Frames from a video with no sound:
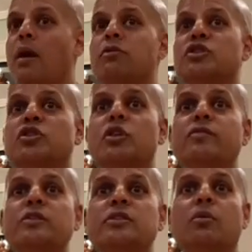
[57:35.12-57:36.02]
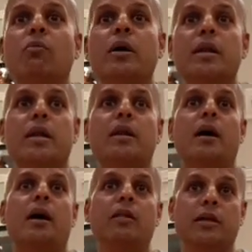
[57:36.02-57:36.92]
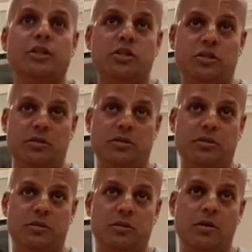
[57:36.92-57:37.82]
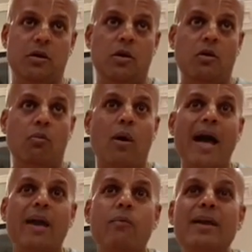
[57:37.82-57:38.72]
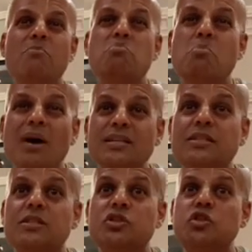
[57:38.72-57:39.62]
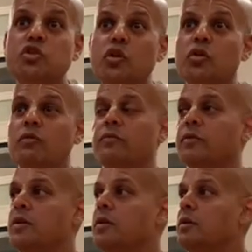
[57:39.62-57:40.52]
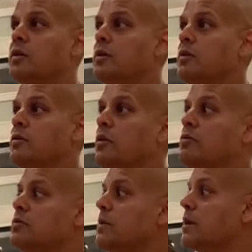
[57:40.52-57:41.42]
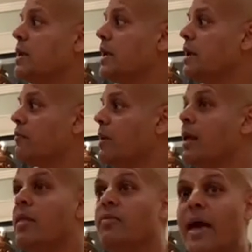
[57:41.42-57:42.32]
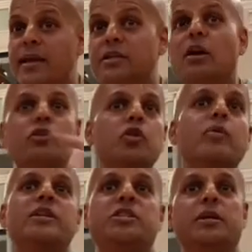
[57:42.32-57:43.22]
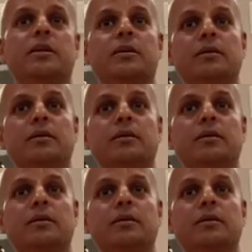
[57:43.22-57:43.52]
And our service to one in knowledge, why we must serve those we are taking from, that is our tuition.